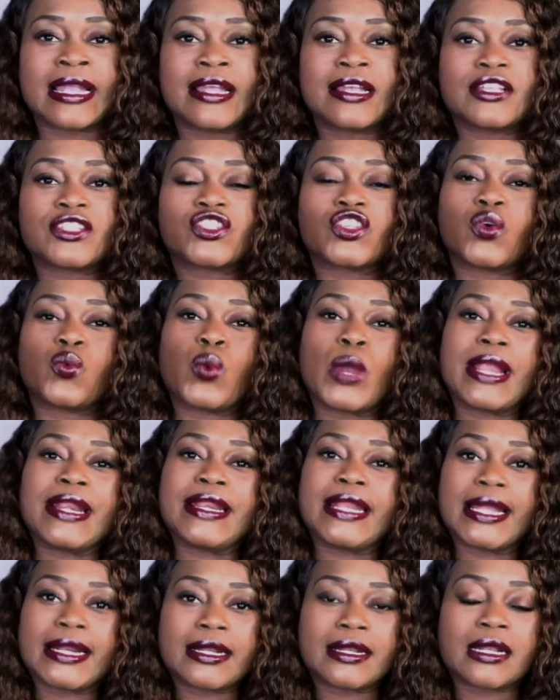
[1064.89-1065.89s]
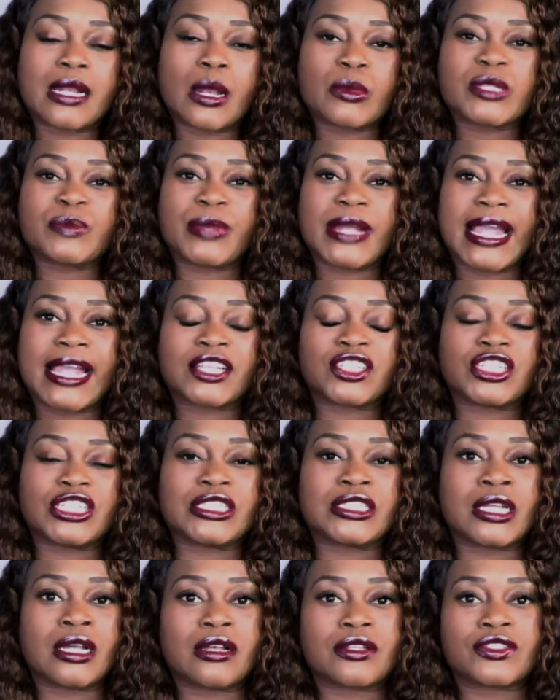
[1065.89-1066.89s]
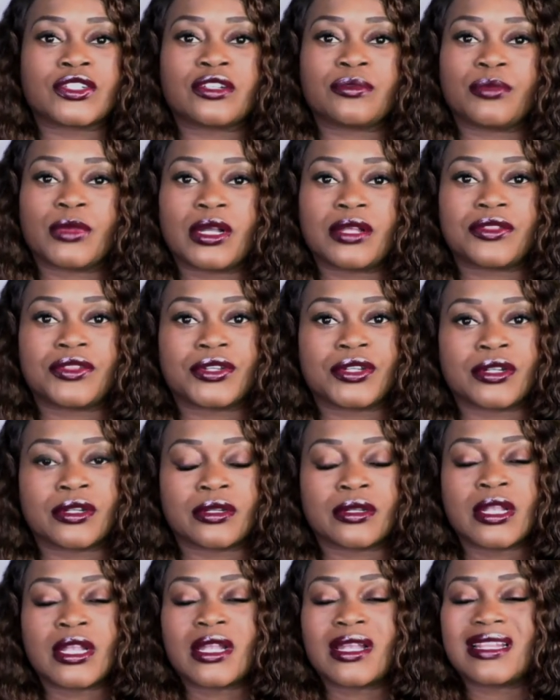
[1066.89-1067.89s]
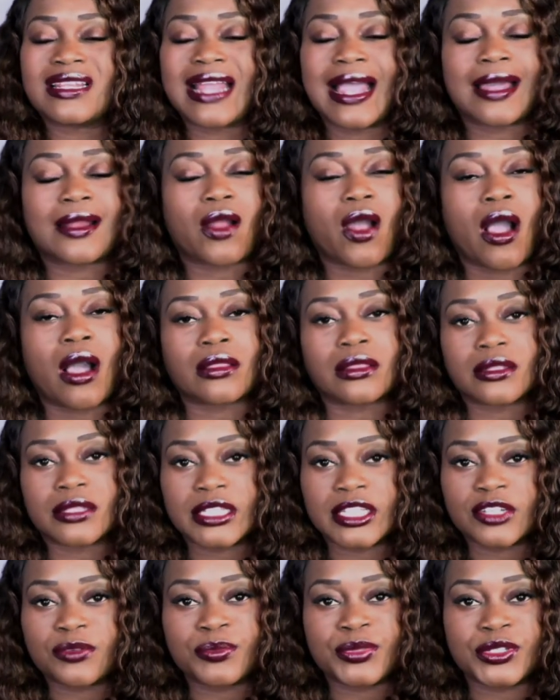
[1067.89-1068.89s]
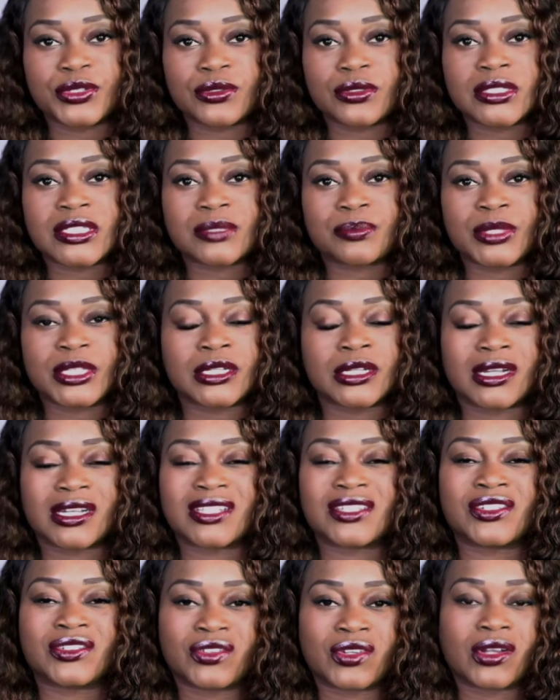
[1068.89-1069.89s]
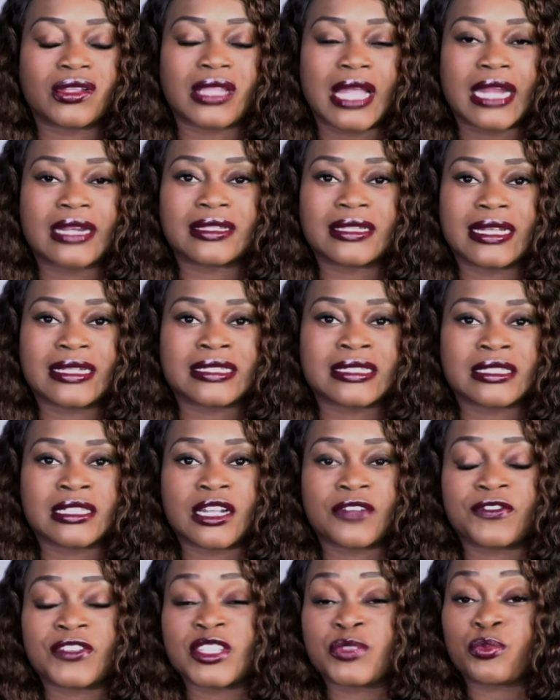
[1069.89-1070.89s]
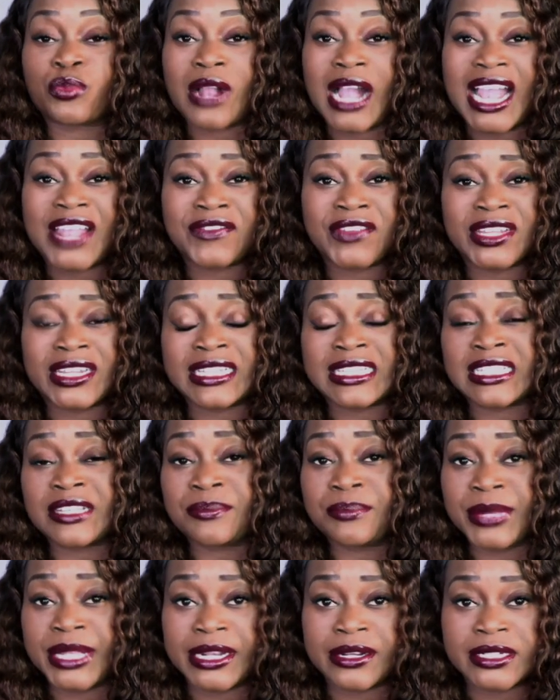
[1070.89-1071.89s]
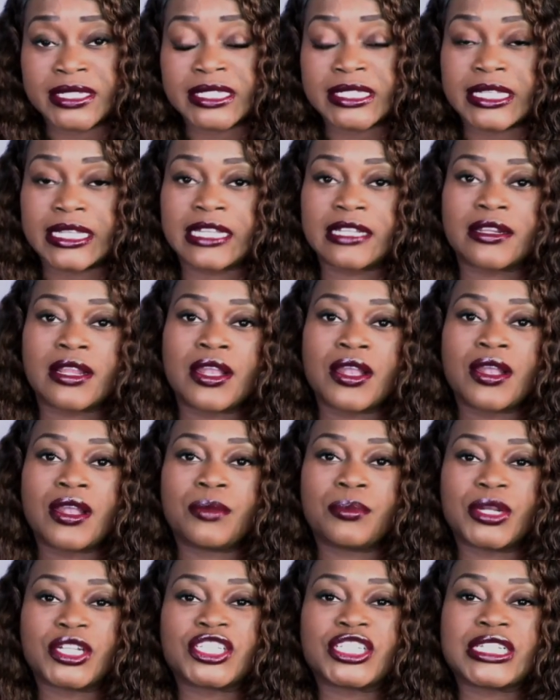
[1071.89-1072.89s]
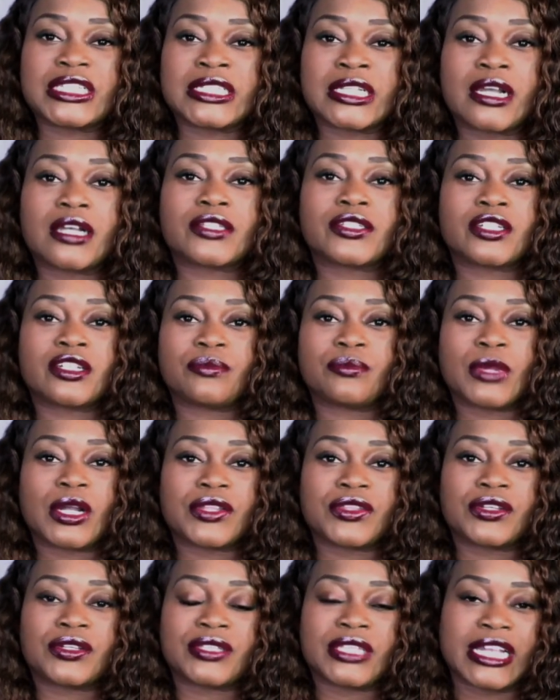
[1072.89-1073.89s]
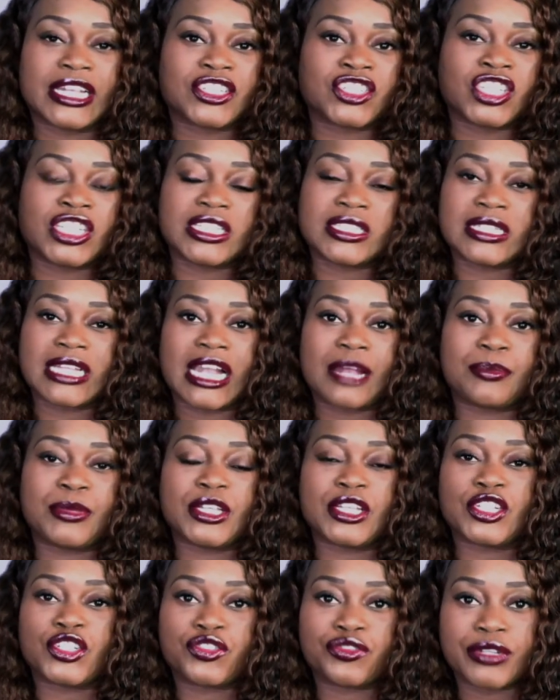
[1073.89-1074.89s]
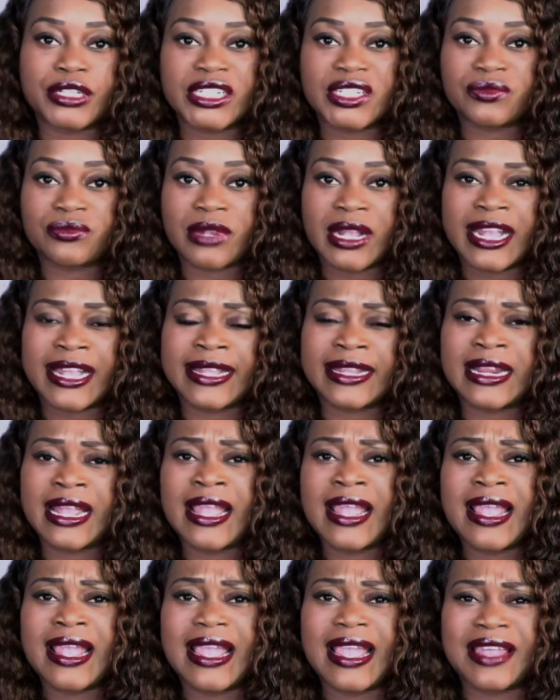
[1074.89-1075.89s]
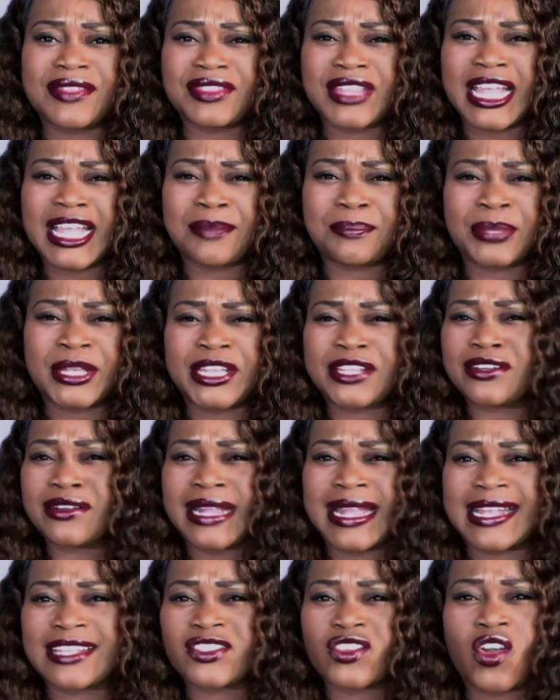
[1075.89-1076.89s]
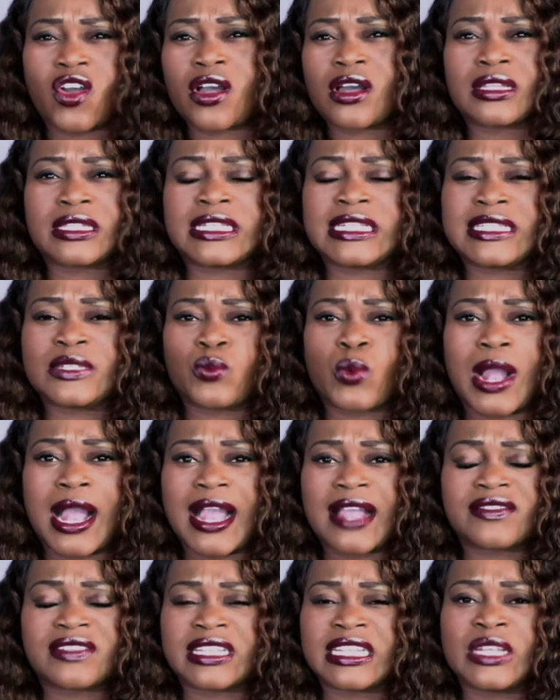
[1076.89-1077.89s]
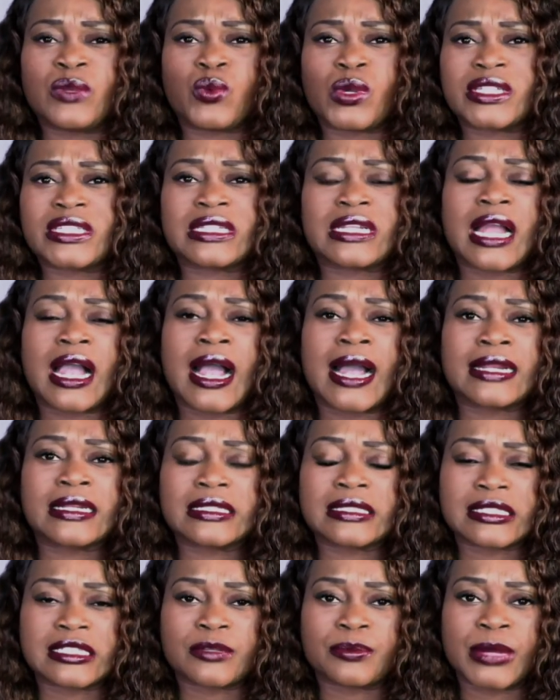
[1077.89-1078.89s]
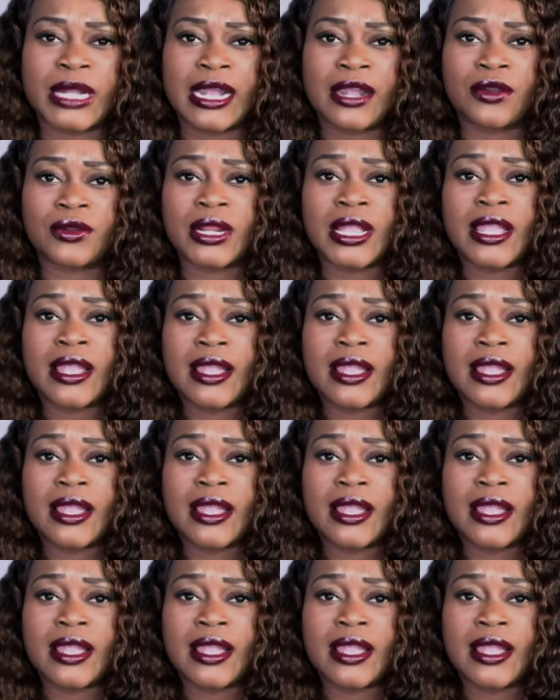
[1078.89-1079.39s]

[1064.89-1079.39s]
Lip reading: So when Netta comes back, she tells her mother not all of the abuse, because, you know, a lot of that stuff is private. It's embarrassing. But she tells her mother that she's not being treated right and that Peter has all these wives that he wasn't honest about.